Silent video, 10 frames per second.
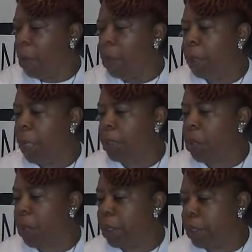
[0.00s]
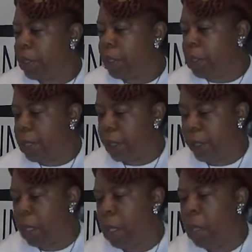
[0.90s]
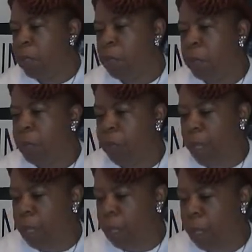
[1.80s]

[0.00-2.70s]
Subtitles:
Well, let me ask you a question. You just hit me. Do you think